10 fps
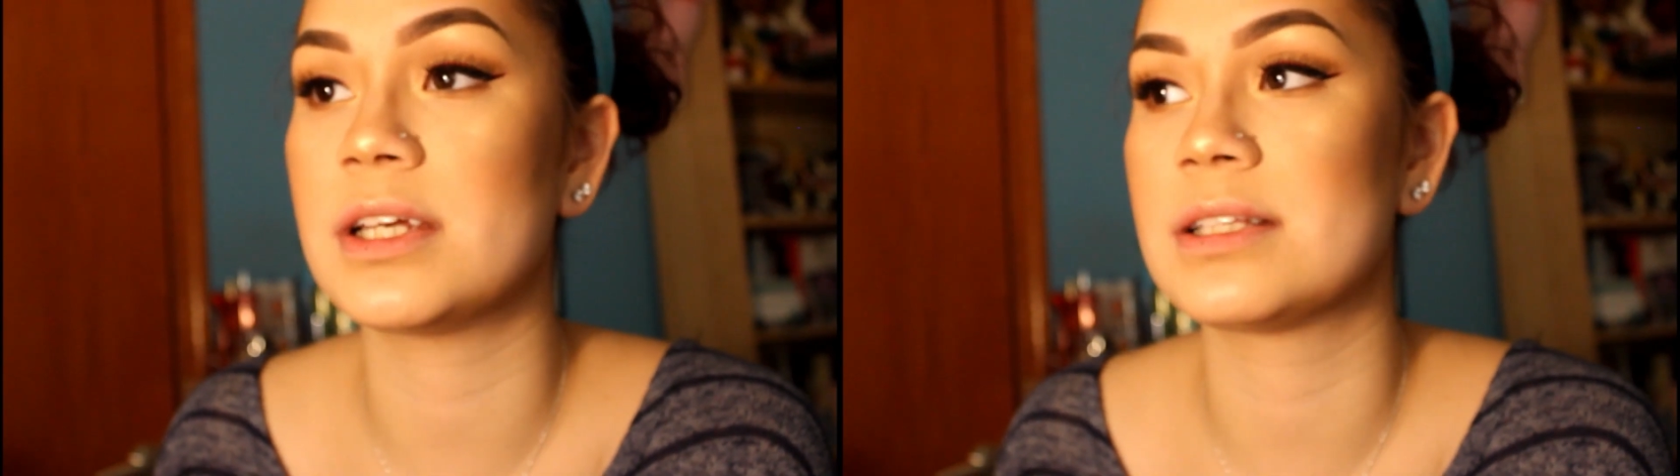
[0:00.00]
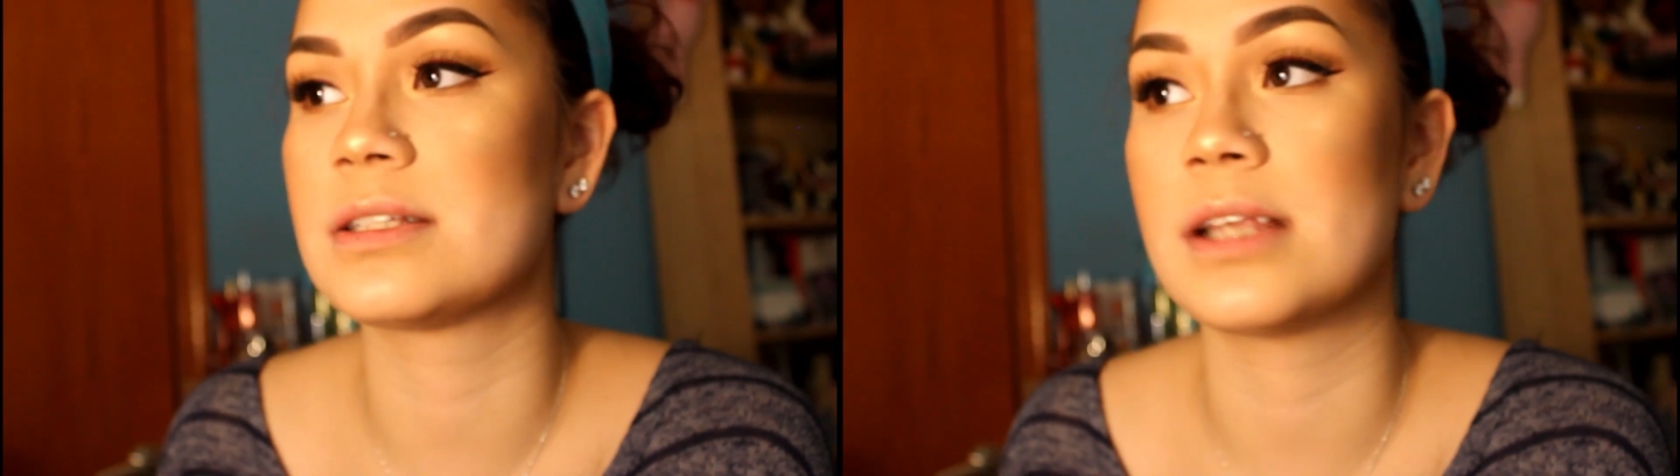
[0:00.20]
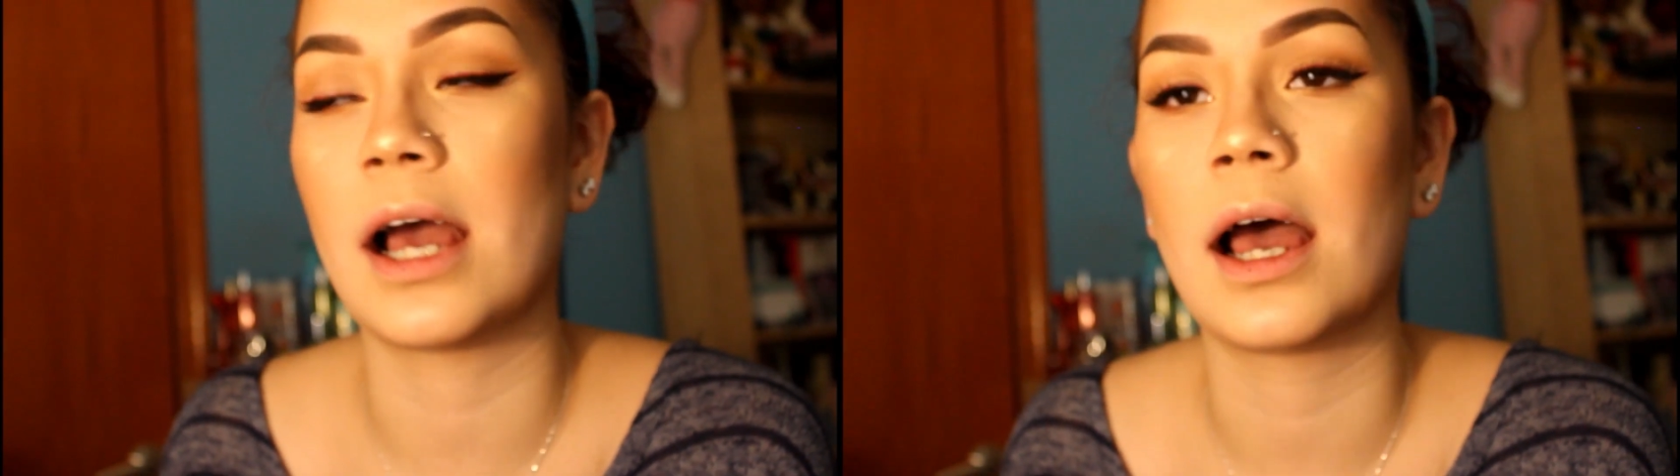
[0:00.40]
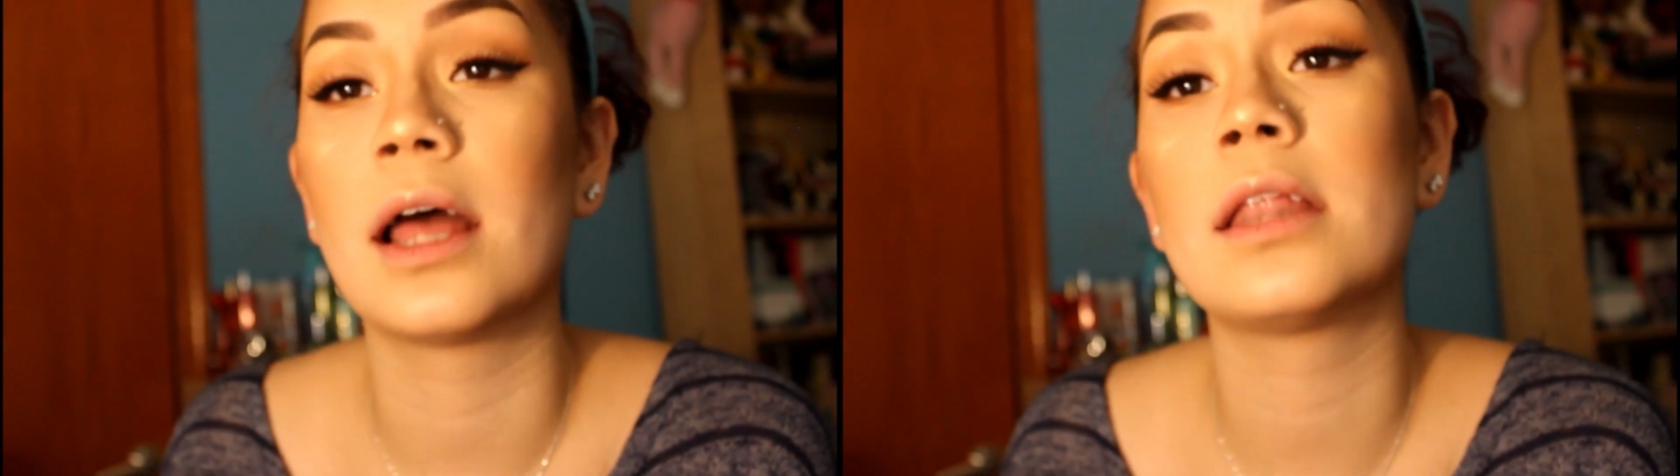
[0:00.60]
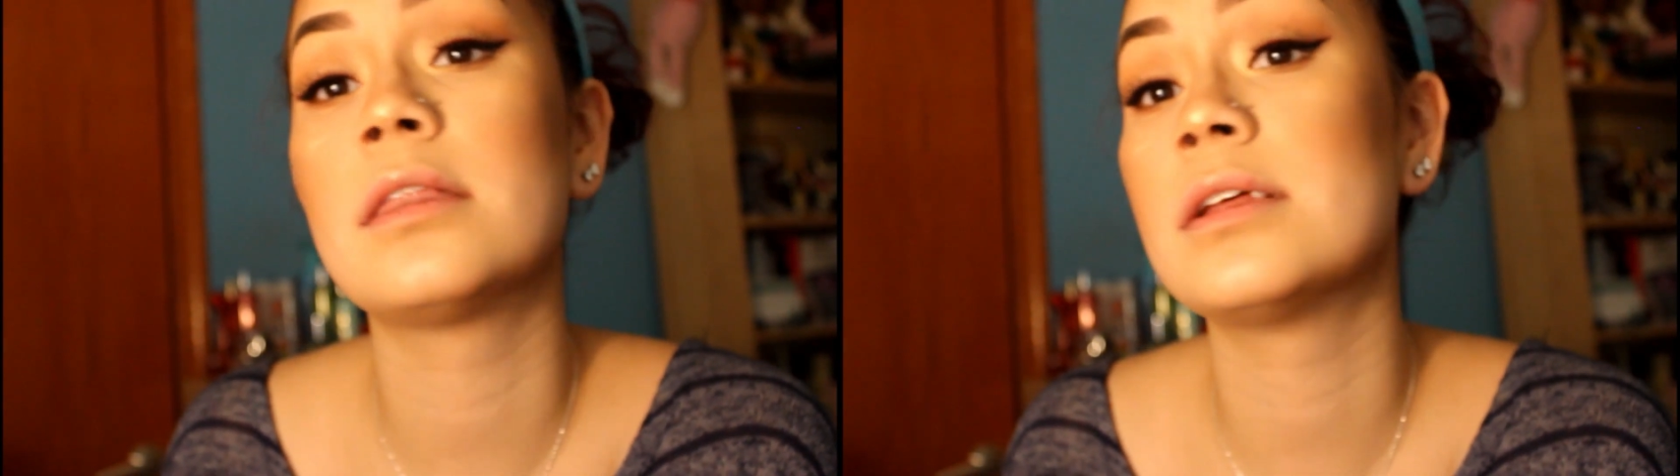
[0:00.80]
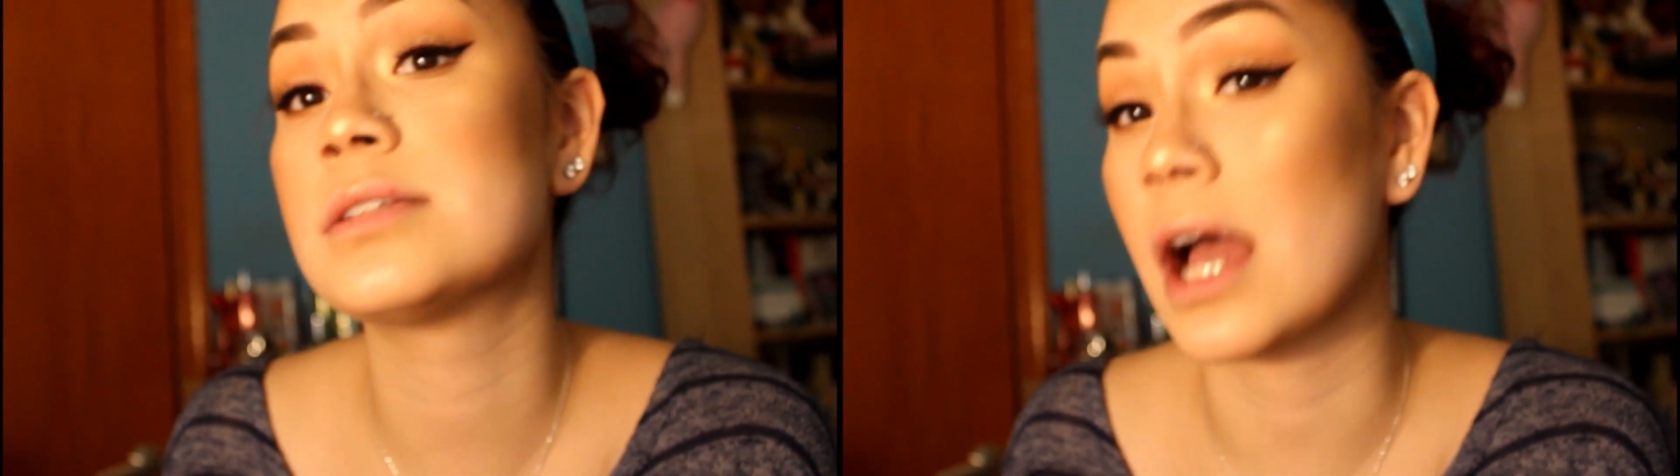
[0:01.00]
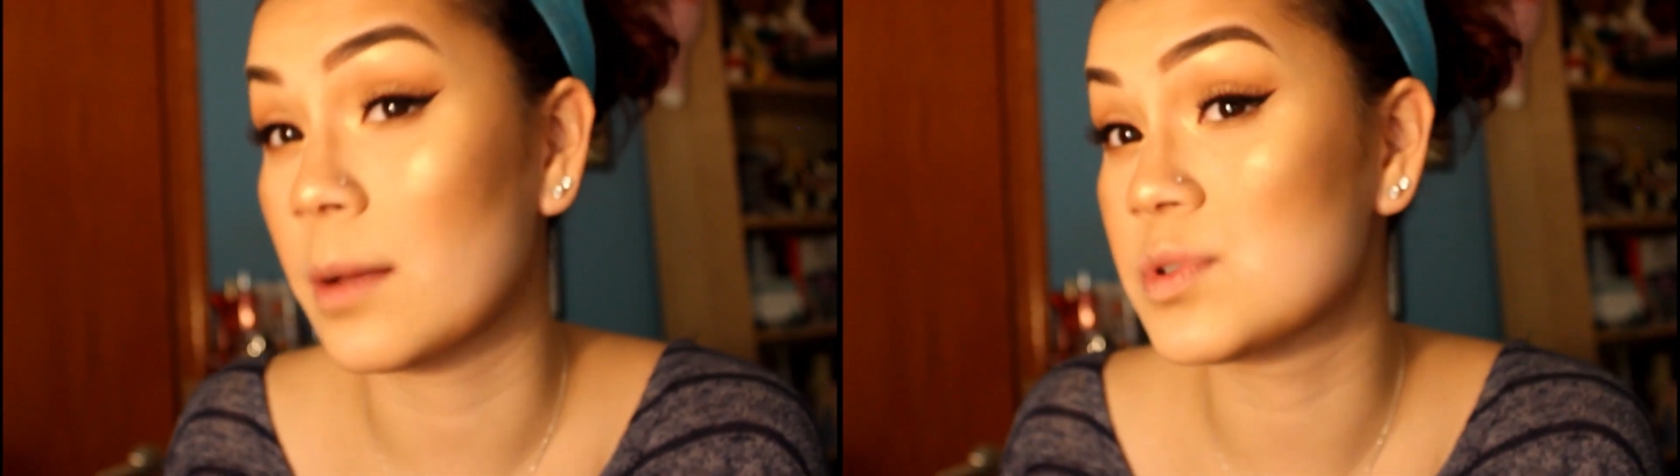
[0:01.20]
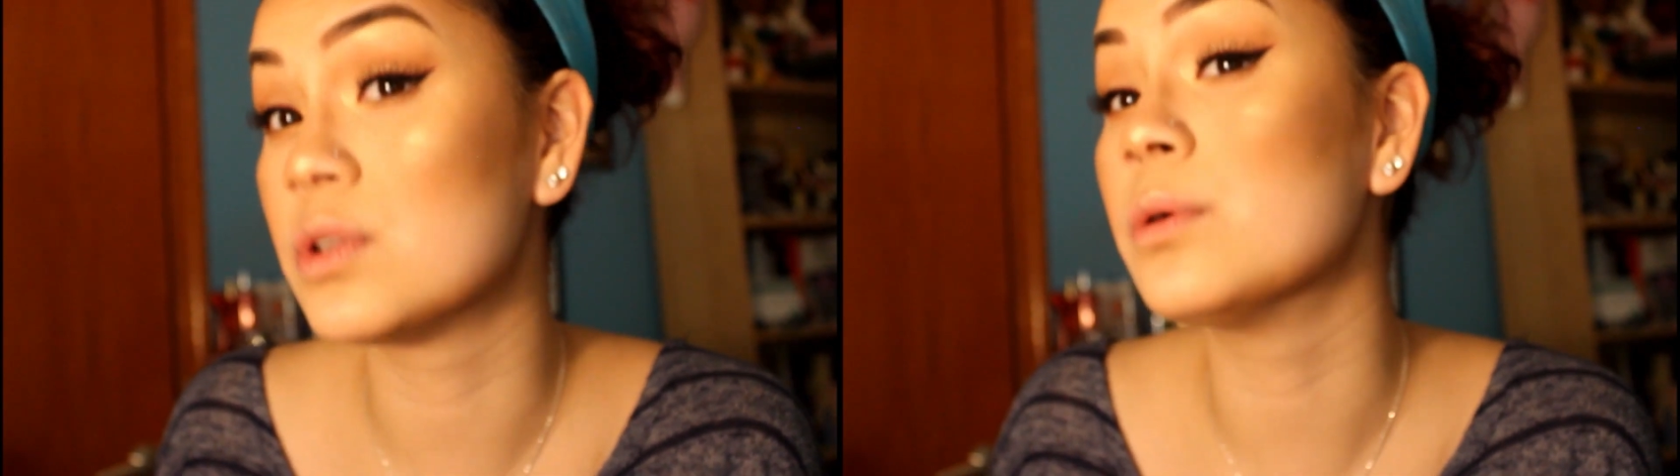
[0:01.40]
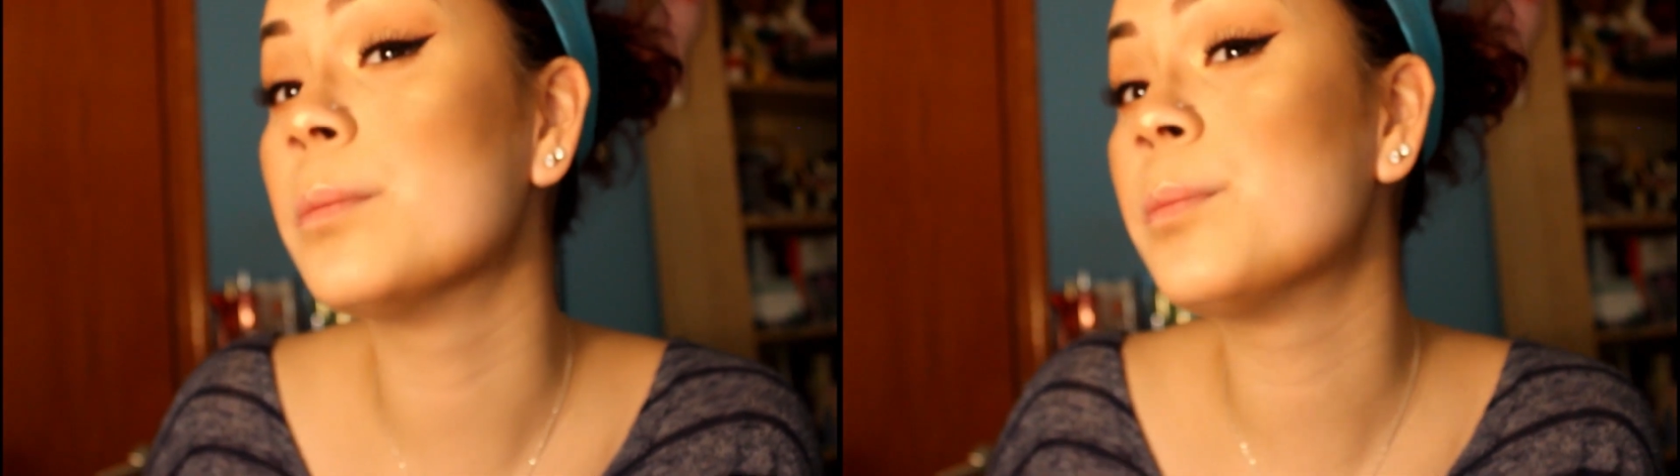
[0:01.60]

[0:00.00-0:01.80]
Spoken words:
it's not its absolute